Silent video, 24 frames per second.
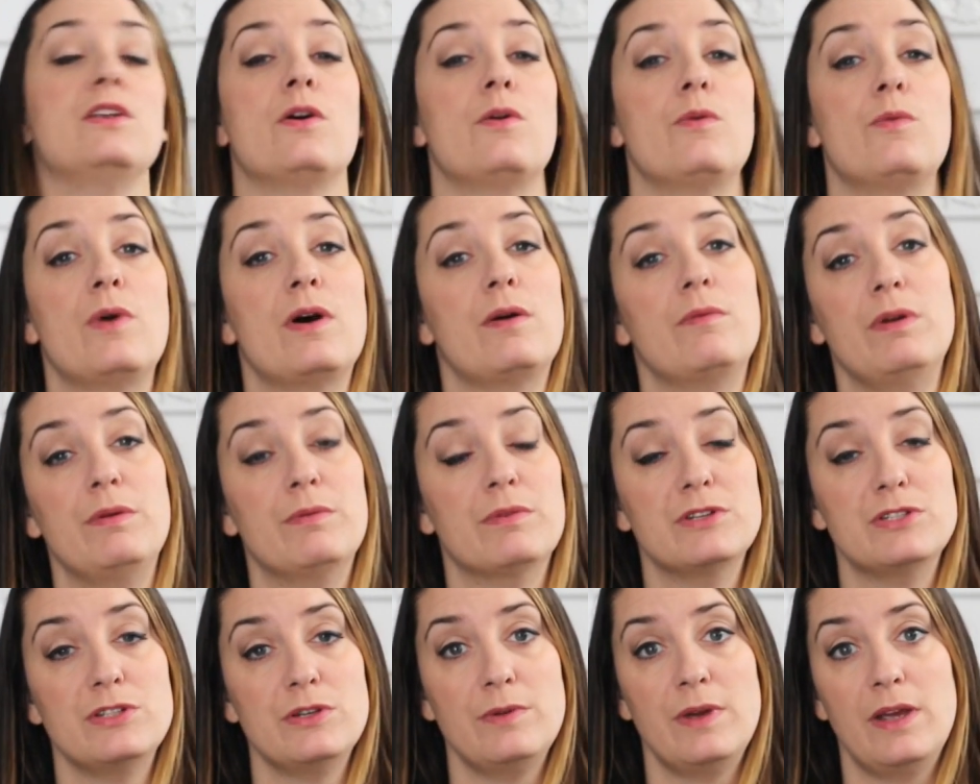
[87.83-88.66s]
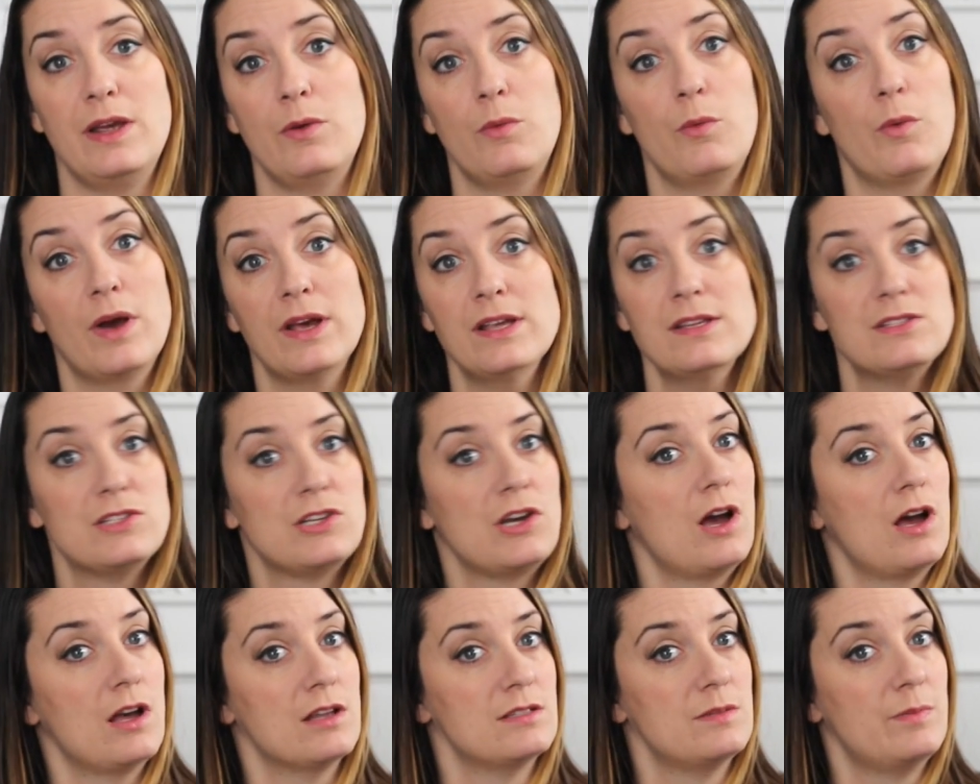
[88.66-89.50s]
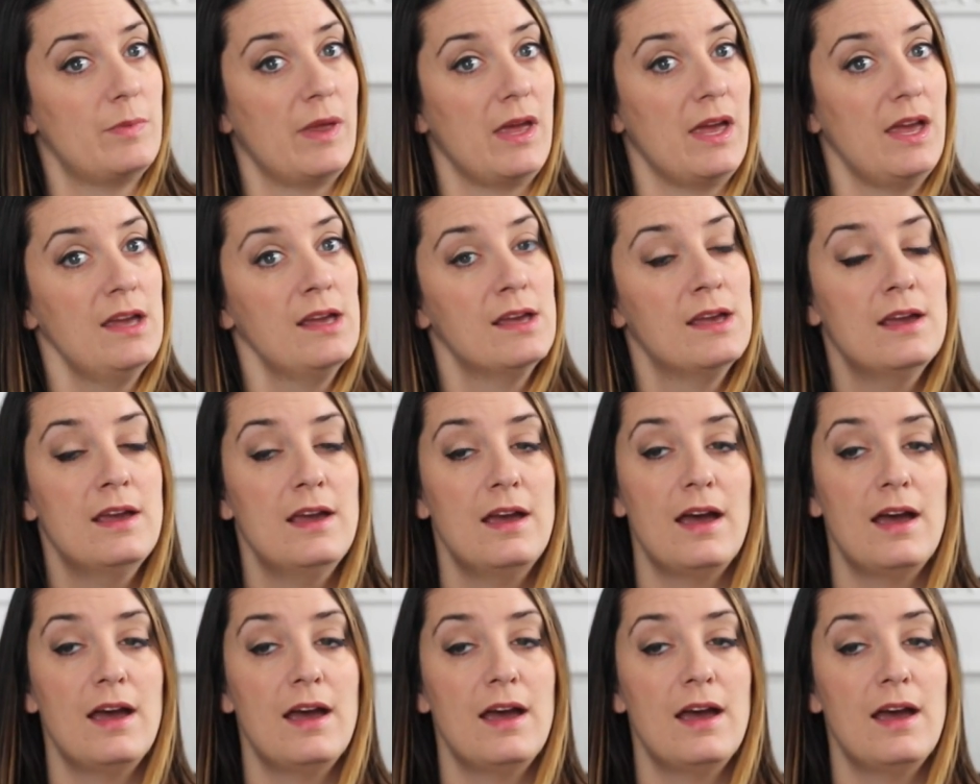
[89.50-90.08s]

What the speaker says: know what we were doing was cosplay.